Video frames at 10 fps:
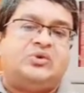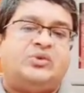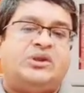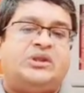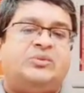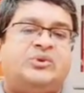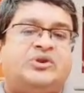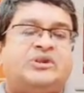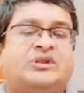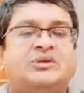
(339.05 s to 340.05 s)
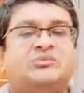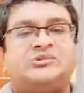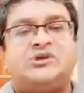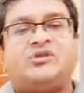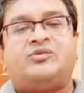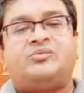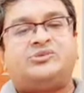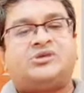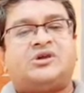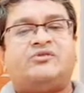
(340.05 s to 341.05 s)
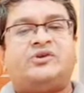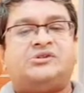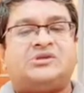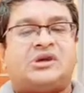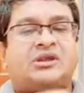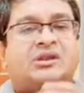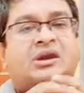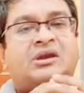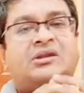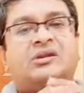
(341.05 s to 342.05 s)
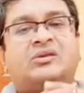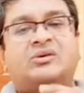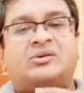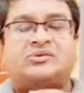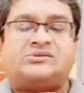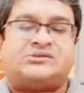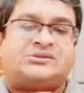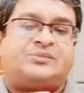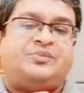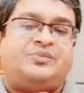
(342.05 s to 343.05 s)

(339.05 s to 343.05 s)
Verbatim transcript: who had liberated himself from serving dull, idle gods